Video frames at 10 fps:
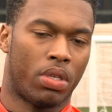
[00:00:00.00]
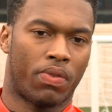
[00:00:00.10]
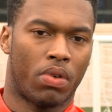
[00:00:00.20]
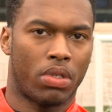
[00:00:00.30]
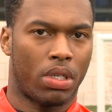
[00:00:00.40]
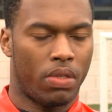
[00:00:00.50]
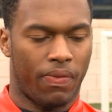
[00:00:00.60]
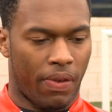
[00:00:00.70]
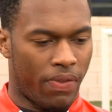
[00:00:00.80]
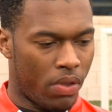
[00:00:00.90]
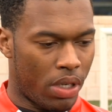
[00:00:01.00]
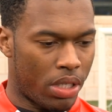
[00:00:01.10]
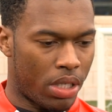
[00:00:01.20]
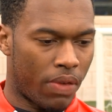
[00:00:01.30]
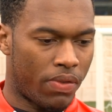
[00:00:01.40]
course, I feel they
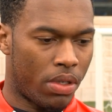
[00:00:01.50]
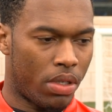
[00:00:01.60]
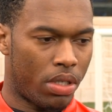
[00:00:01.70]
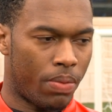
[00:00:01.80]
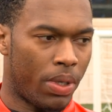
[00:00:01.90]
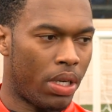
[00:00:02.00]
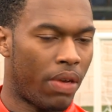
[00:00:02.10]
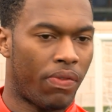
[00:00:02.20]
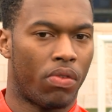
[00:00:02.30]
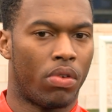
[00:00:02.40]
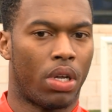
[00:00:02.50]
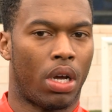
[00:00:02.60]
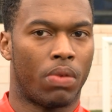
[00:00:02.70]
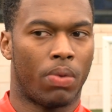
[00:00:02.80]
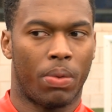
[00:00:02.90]
deserve to be there for all the
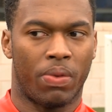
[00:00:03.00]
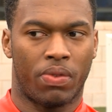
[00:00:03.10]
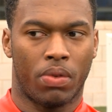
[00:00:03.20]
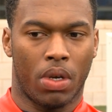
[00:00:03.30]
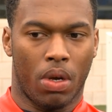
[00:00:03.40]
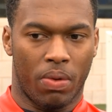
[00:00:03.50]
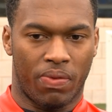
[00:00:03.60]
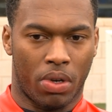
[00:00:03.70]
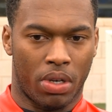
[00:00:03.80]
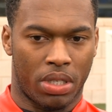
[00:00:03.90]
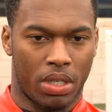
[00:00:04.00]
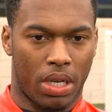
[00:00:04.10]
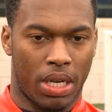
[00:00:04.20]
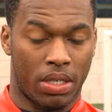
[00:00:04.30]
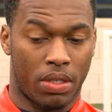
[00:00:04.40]
hard work we've done as
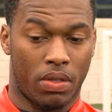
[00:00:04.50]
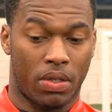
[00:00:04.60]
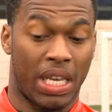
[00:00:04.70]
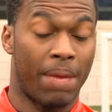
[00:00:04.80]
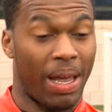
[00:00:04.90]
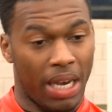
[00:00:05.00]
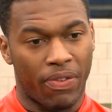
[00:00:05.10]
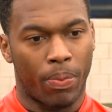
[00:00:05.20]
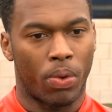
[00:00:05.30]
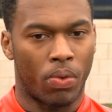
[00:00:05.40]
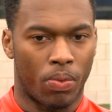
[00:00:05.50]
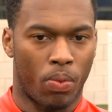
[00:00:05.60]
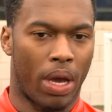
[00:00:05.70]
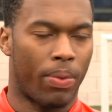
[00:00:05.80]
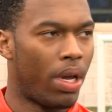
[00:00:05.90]
a team at Liverpool and
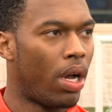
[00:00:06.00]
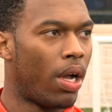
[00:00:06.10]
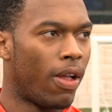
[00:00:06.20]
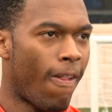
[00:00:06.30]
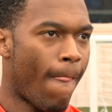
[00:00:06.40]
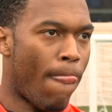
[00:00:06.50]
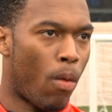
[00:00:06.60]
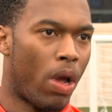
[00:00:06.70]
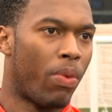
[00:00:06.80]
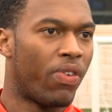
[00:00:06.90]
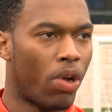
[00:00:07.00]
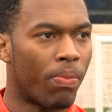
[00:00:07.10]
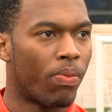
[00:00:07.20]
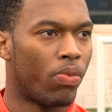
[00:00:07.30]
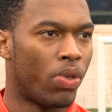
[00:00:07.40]
where we are and where we've
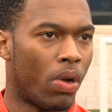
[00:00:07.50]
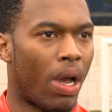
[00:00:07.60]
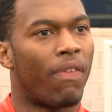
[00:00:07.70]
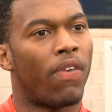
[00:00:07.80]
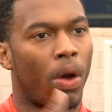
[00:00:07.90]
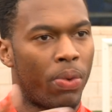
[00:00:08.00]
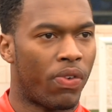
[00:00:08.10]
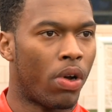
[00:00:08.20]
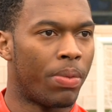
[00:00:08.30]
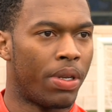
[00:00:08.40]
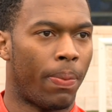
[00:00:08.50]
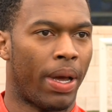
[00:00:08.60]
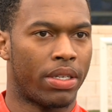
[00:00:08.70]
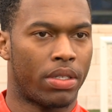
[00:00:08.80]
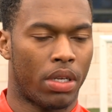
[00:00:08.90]
come, how far we've come in the
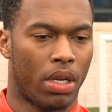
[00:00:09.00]
past